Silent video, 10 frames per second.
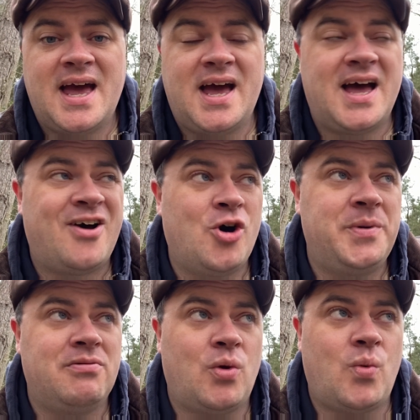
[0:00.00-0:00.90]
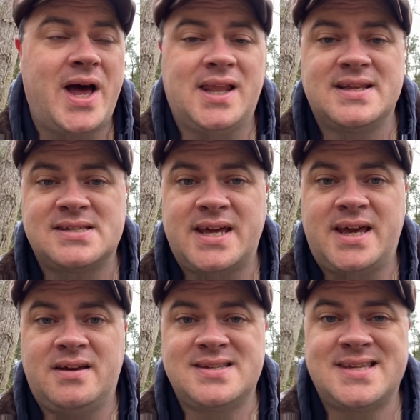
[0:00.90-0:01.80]
Hope you're all well and
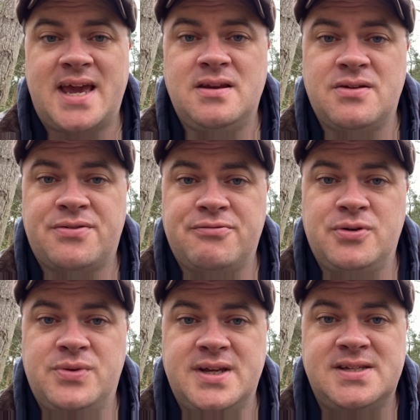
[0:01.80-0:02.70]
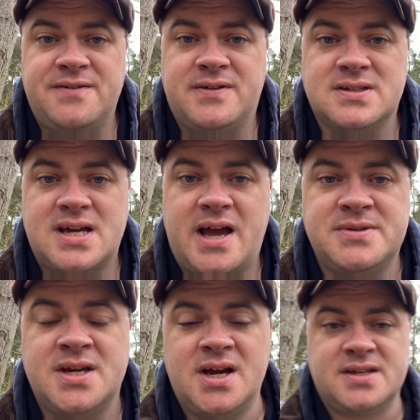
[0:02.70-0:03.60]
staying sane through these difficult
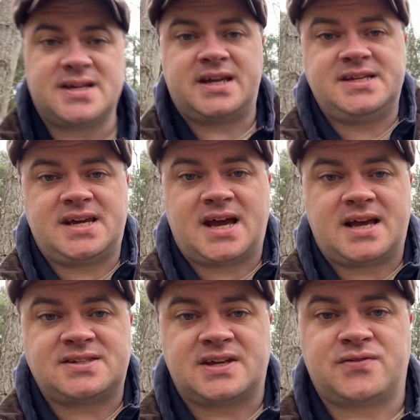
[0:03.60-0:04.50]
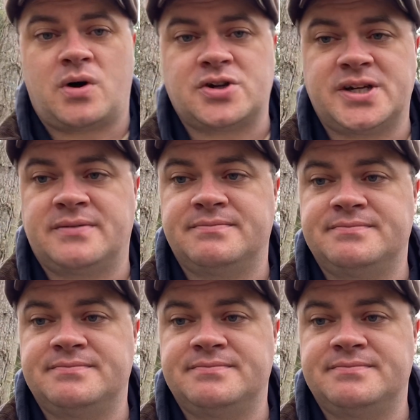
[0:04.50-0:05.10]
times. Take it easy, guys. Thanks for watching.